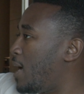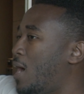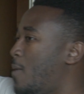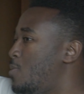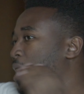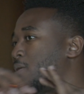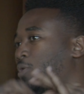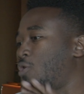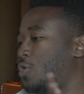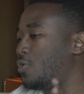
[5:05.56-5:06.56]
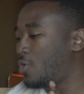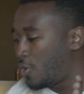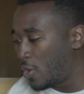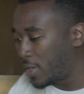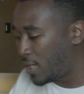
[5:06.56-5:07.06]
I'm
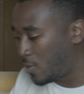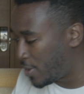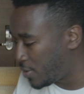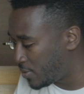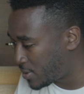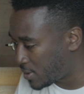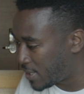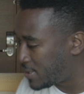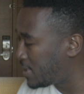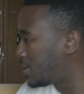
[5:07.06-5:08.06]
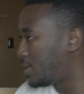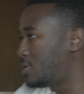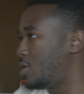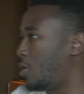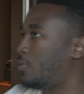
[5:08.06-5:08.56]
not knocking anyone who's
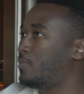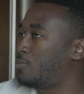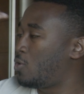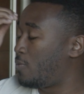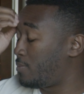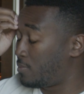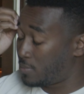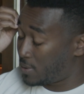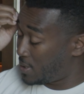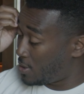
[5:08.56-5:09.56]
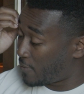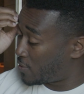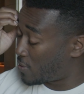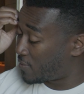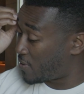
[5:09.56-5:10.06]
assisted, you know, more senior
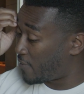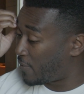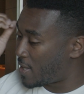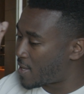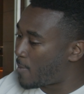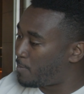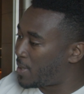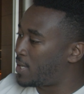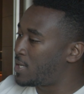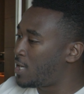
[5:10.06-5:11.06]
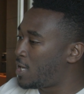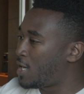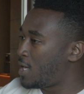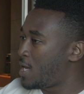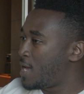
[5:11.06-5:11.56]
photographers or anything like that. But
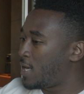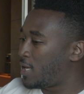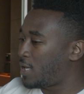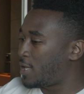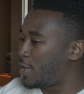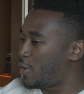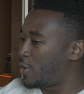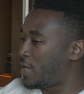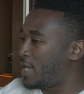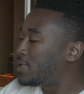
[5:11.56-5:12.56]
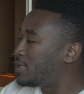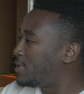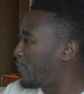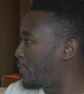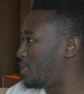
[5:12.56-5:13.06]
it's a
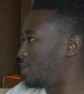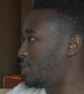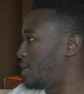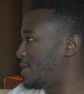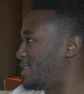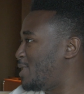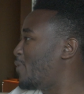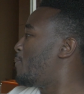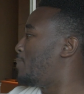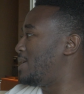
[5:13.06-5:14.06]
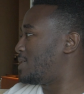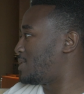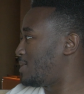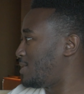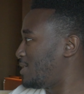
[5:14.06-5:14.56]
different
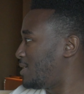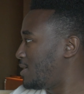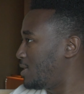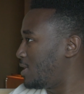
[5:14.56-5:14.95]
beast. They